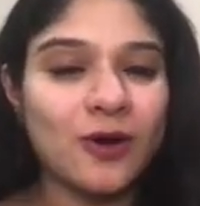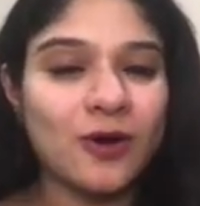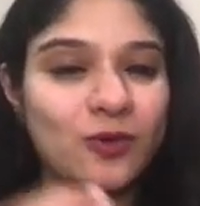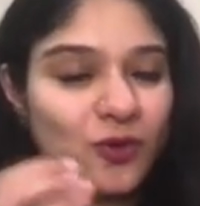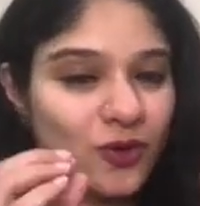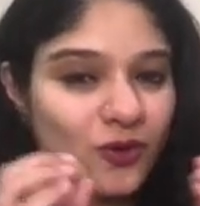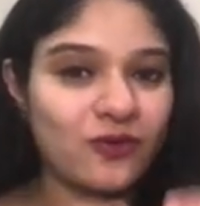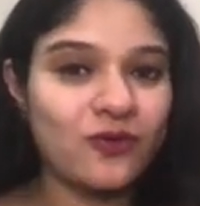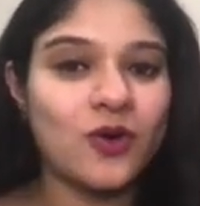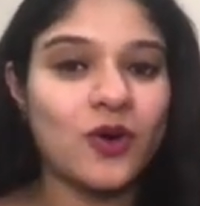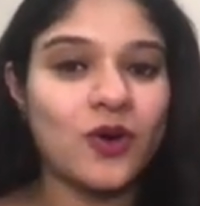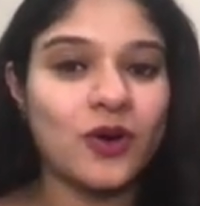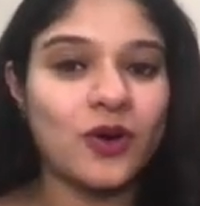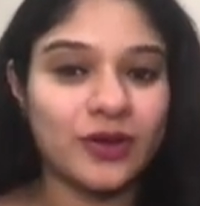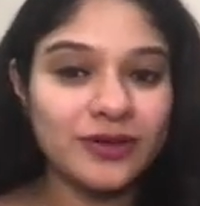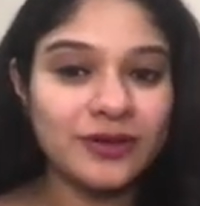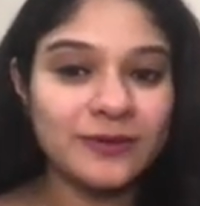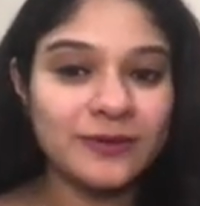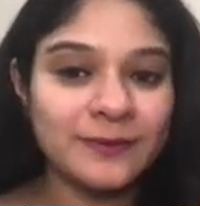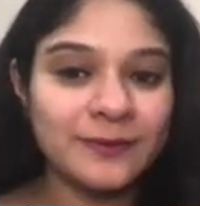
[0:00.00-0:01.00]
of water
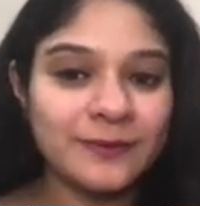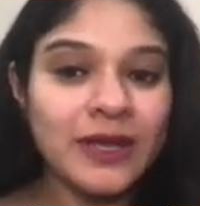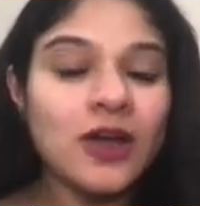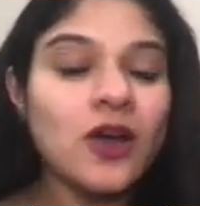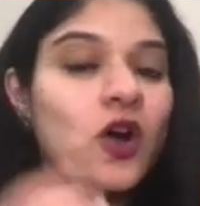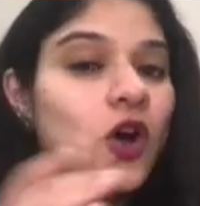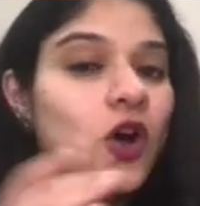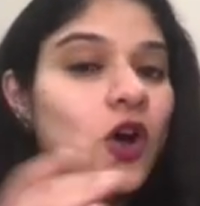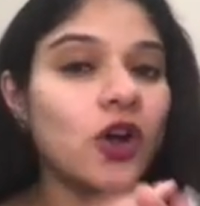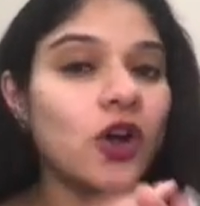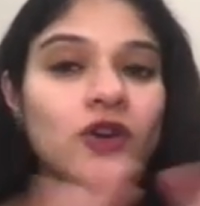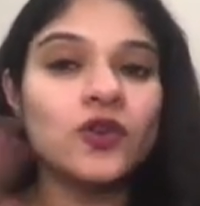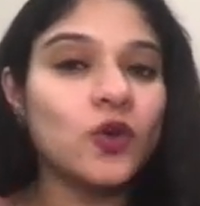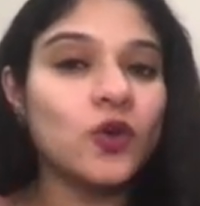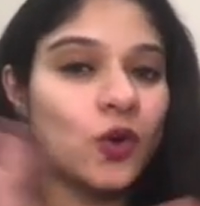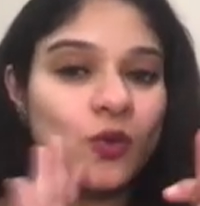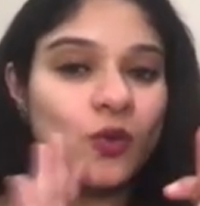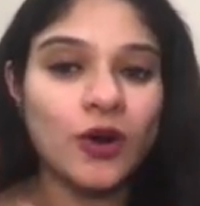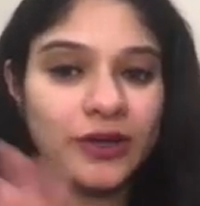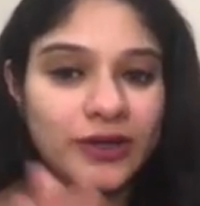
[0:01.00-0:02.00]
or no
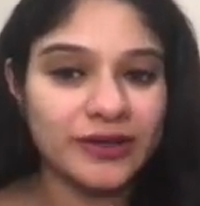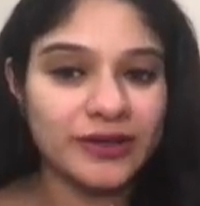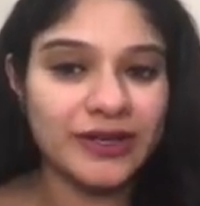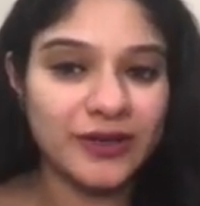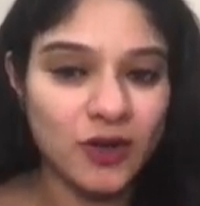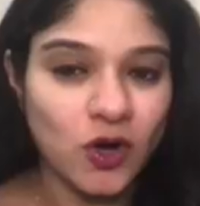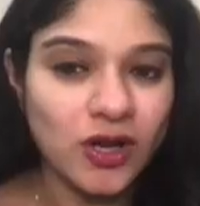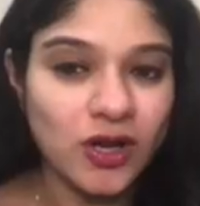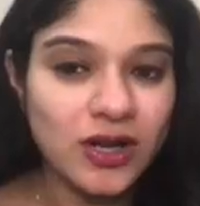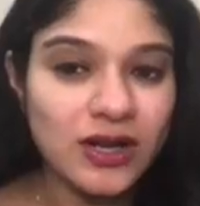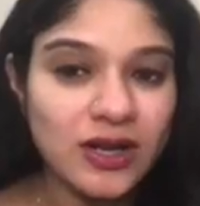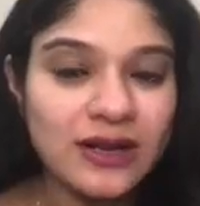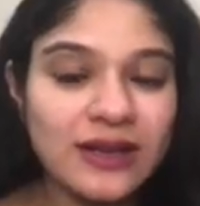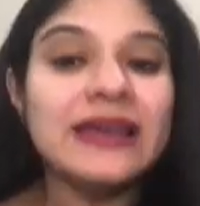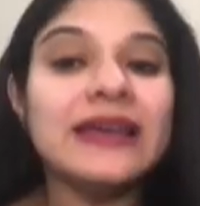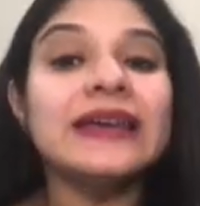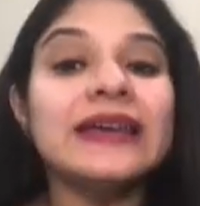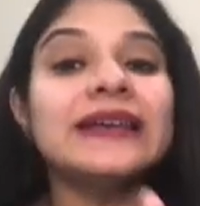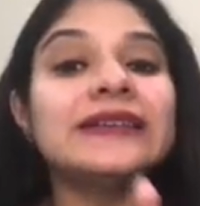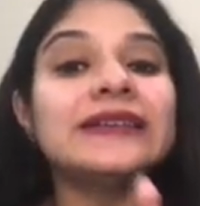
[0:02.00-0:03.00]
water at all
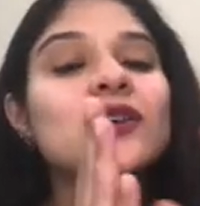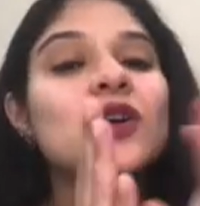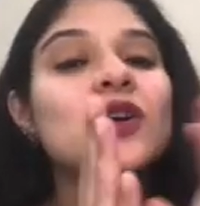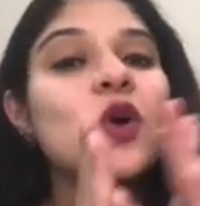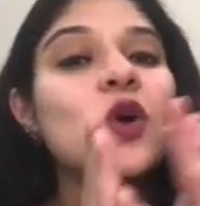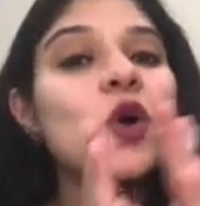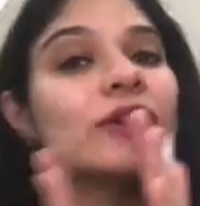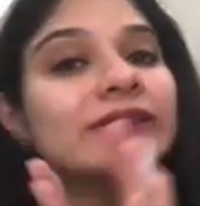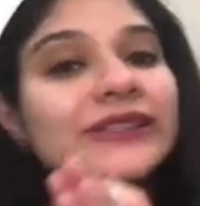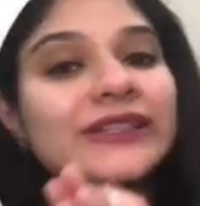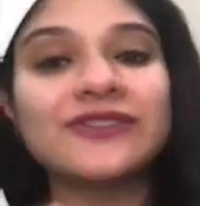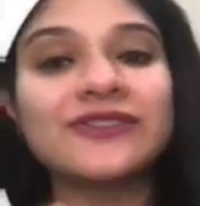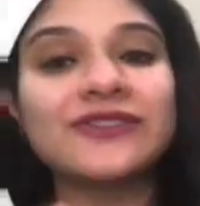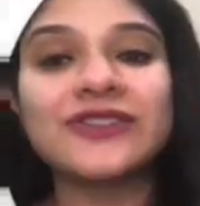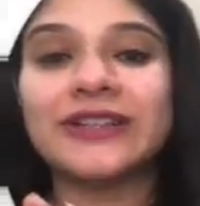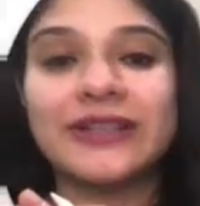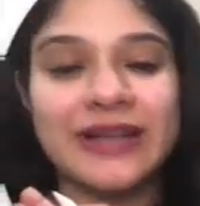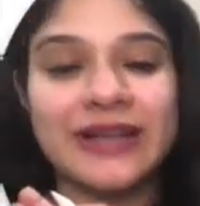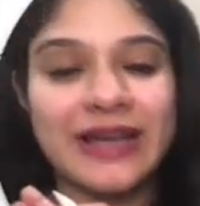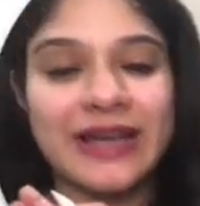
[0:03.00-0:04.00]
is a concentrated
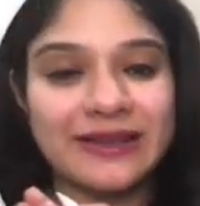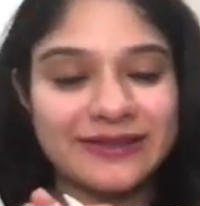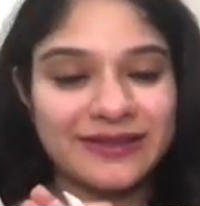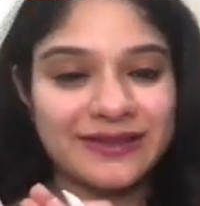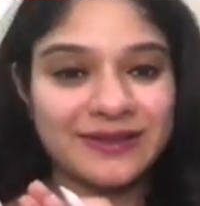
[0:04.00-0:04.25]
acid.